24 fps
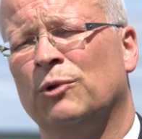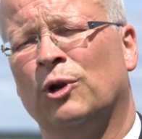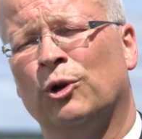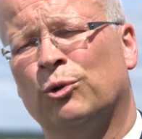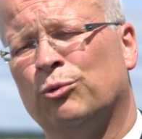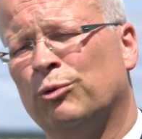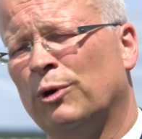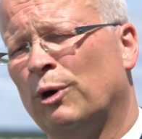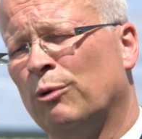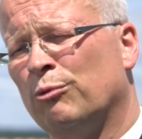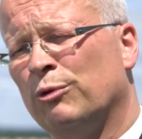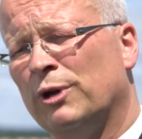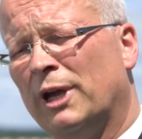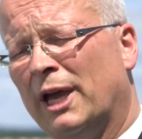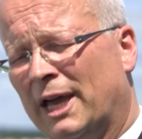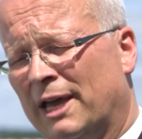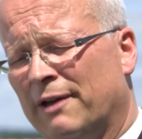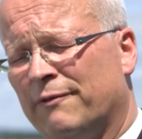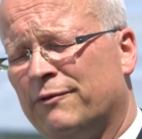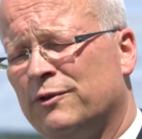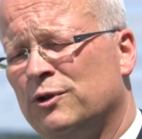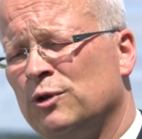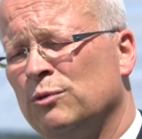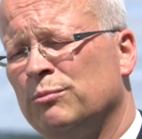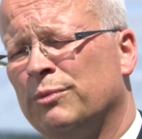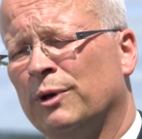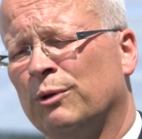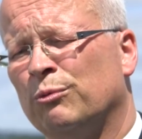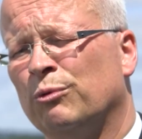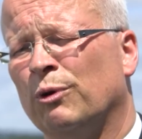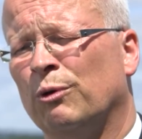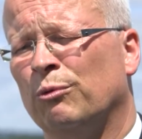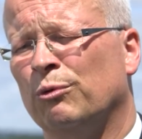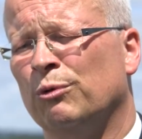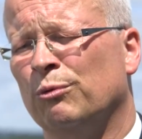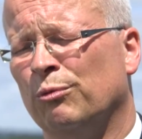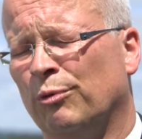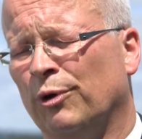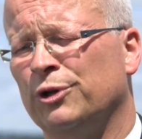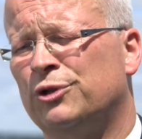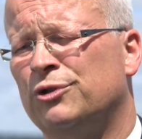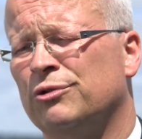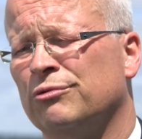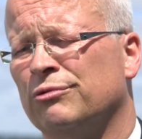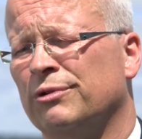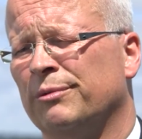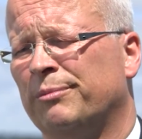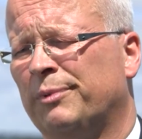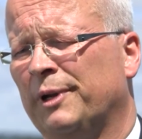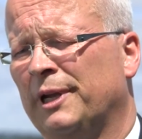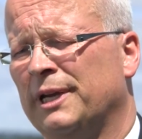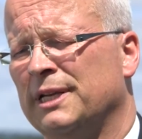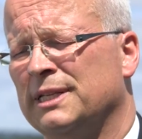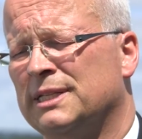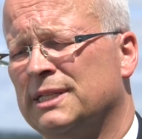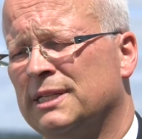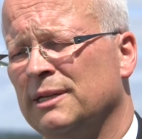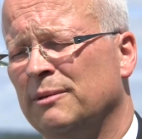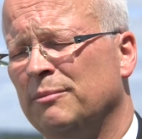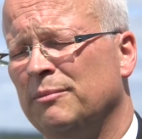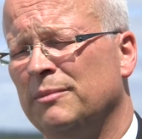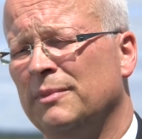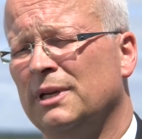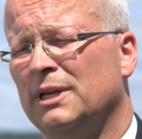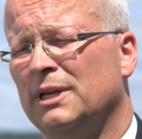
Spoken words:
Not where we have to, but where we want to replace them.